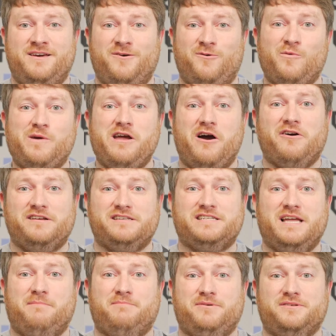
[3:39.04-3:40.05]
We are His
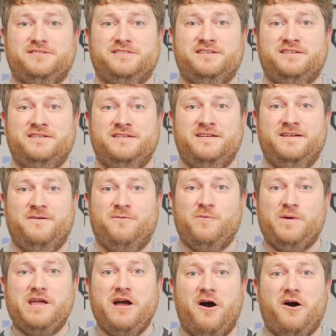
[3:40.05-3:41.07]
temples,
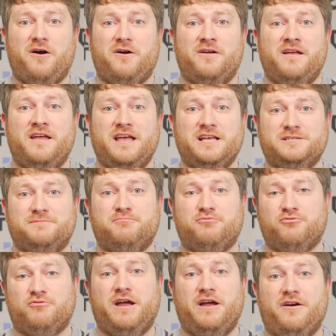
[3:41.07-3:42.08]
we are His
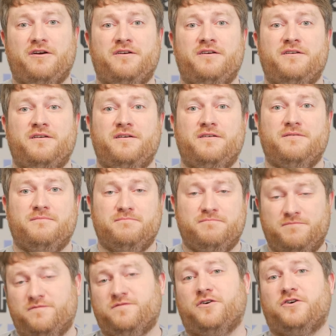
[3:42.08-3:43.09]
prayer
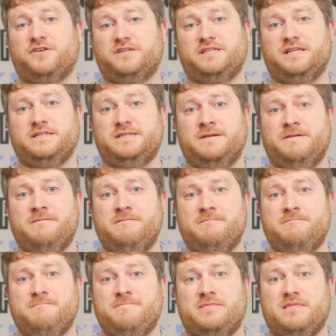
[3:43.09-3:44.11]
furnaces.
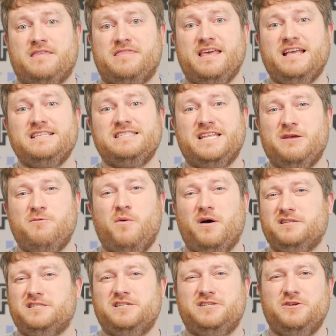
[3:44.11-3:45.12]
The things that He
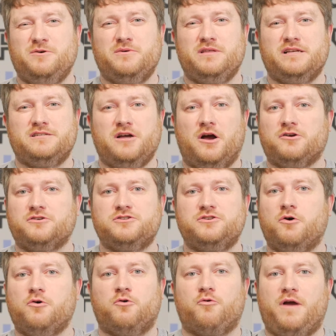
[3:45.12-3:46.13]
wants to do with us are
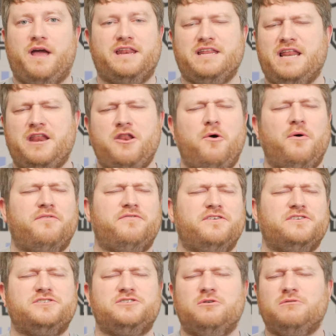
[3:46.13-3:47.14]
so grand, and I know it
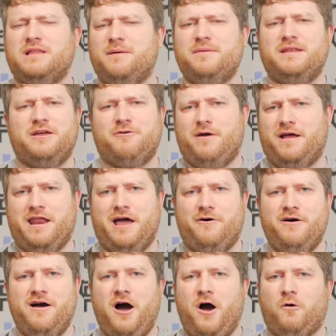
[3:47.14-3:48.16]
feels so limiting right
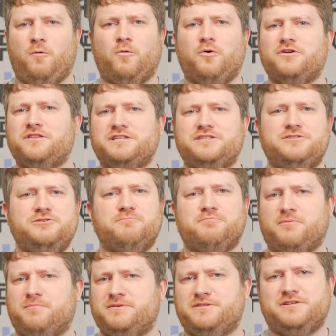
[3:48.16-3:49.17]
now. Our world is
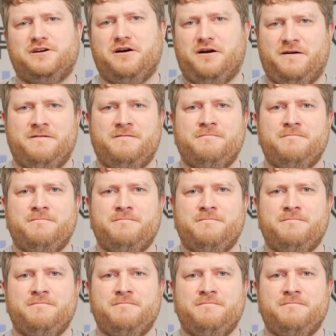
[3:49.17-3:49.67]
super bizarre.